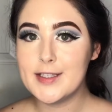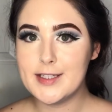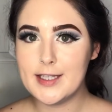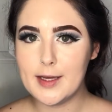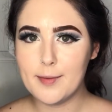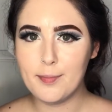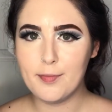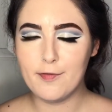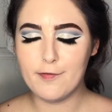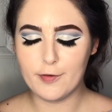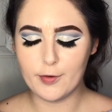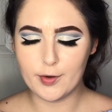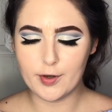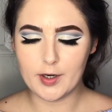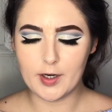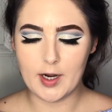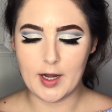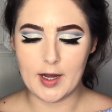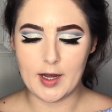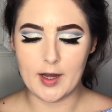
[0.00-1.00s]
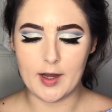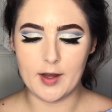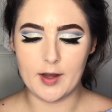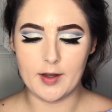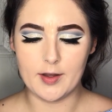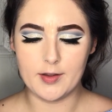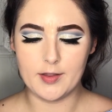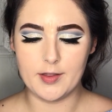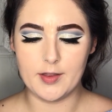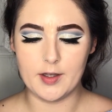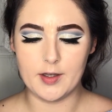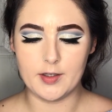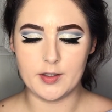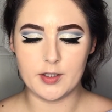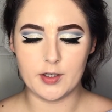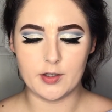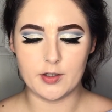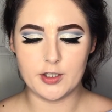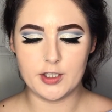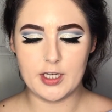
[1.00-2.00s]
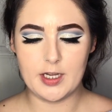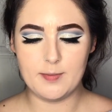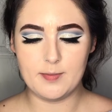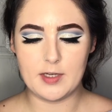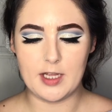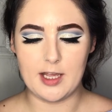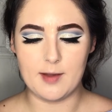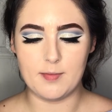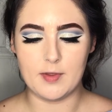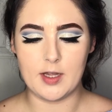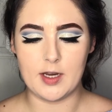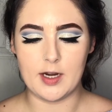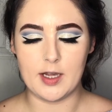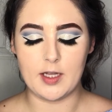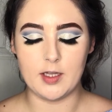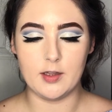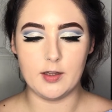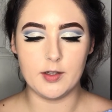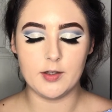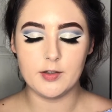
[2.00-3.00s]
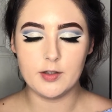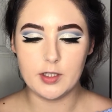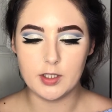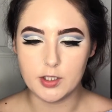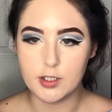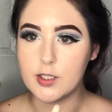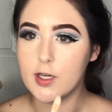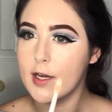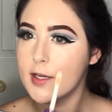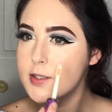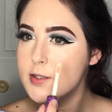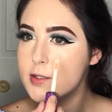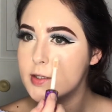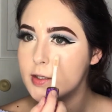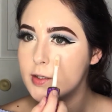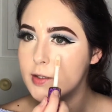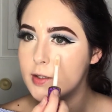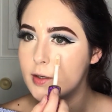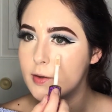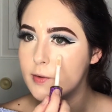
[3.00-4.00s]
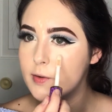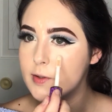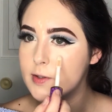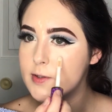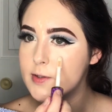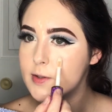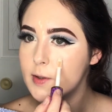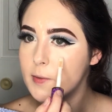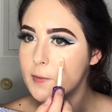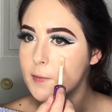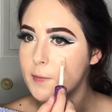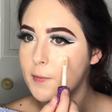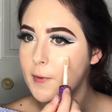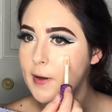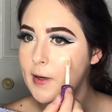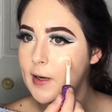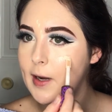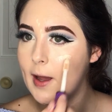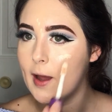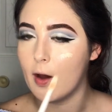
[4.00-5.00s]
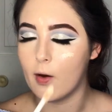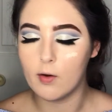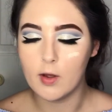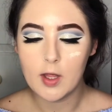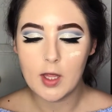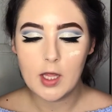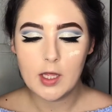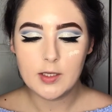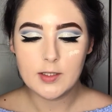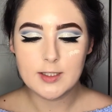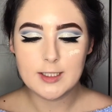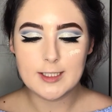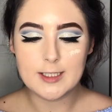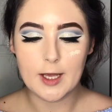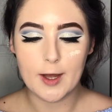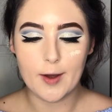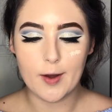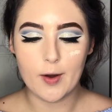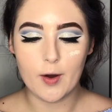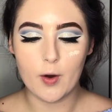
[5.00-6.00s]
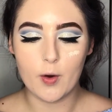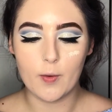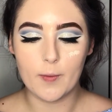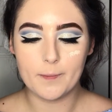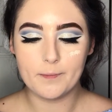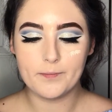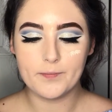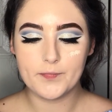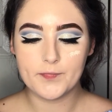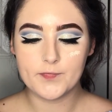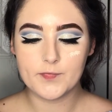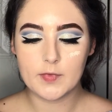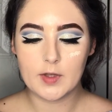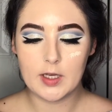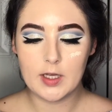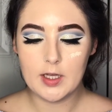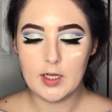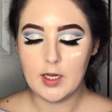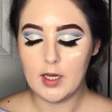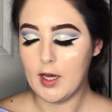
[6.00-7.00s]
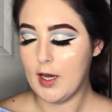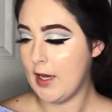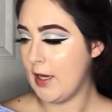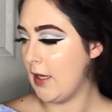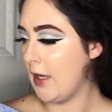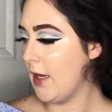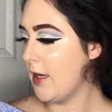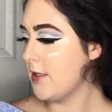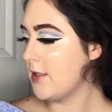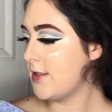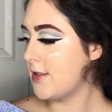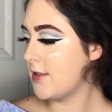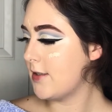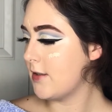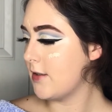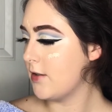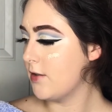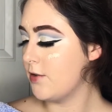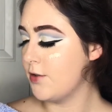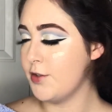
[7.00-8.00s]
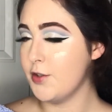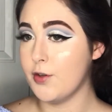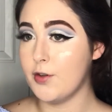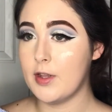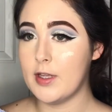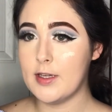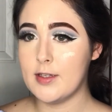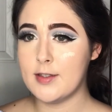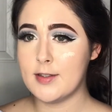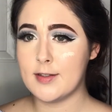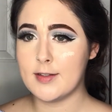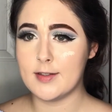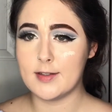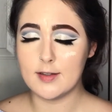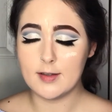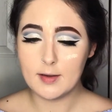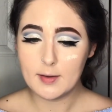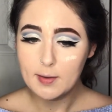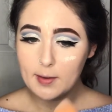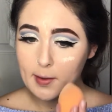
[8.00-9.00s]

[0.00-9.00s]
Tip for the Tarte Shape Tape that I literally just noticed right now. So I guess do this.